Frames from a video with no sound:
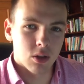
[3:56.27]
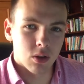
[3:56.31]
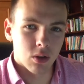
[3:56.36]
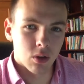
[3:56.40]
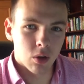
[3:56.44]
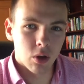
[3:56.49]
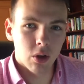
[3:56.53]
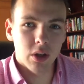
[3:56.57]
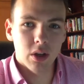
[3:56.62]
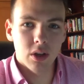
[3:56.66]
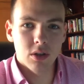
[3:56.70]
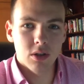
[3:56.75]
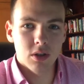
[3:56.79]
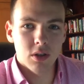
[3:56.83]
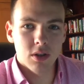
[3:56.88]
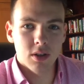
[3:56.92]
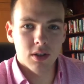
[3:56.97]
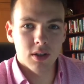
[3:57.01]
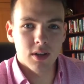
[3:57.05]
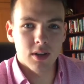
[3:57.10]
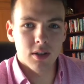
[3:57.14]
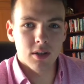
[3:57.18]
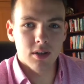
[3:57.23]
look into
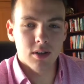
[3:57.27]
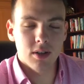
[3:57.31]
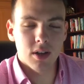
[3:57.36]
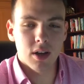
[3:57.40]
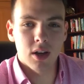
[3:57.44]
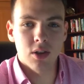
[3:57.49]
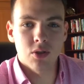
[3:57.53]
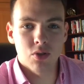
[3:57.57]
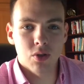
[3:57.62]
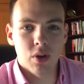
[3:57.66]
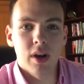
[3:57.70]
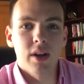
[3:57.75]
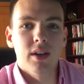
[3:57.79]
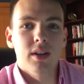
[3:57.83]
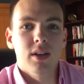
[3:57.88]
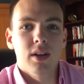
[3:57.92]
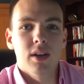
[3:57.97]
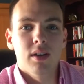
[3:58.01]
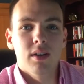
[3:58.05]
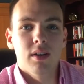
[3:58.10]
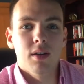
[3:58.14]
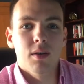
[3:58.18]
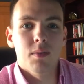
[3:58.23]
things and try and
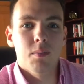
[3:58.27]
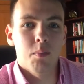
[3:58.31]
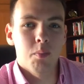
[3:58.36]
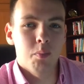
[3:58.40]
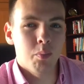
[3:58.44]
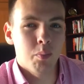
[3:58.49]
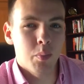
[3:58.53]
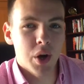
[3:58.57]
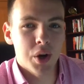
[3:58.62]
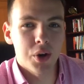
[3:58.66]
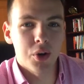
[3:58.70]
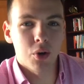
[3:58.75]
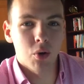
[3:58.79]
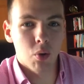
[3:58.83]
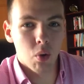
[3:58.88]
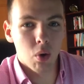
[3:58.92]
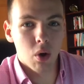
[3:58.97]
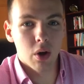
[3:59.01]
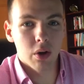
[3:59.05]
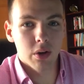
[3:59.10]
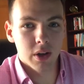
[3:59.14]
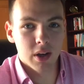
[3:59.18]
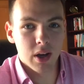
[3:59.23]
get better
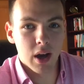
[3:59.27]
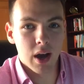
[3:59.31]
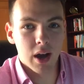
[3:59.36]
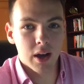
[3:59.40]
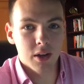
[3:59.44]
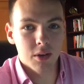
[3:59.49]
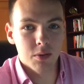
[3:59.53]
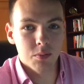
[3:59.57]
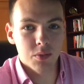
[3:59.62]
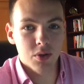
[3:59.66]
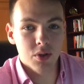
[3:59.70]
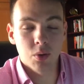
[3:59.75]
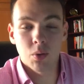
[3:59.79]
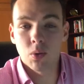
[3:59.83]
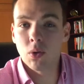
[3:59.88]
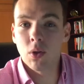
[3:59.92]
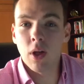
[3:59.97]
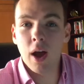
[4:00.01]
quality items that will